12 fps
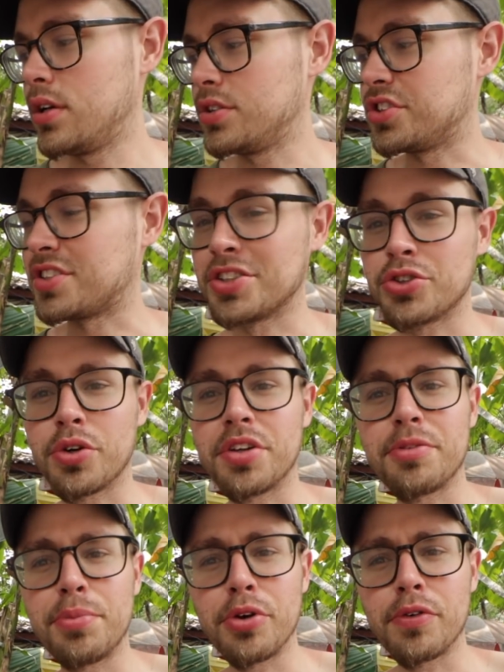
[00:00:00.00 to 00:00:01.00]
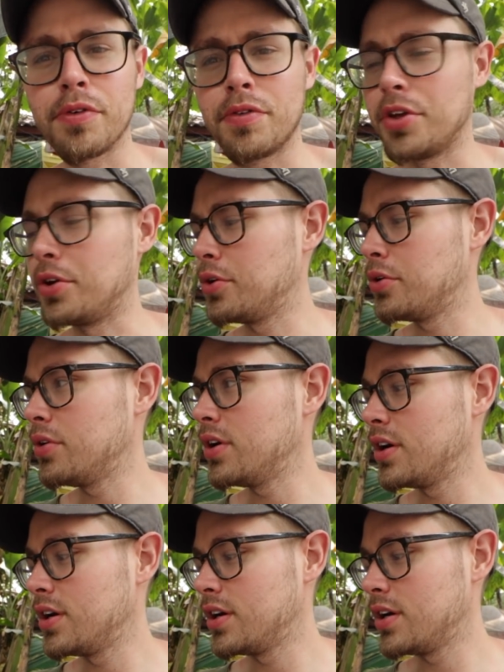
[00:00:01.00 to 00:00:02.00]
Just enjoying this beautiful view.
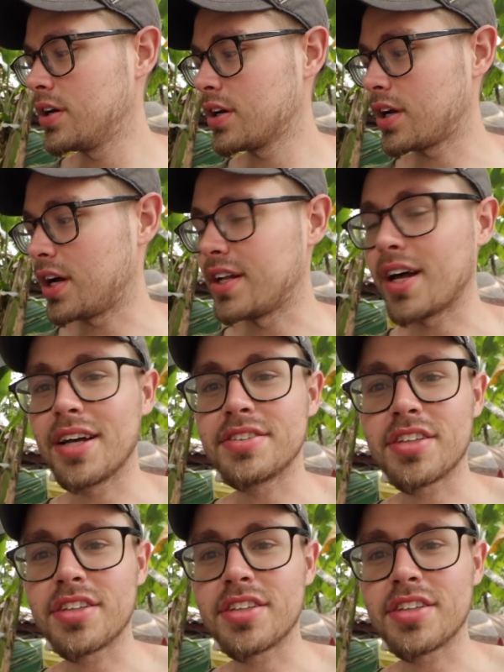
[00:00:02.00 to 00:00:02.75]
Got a nice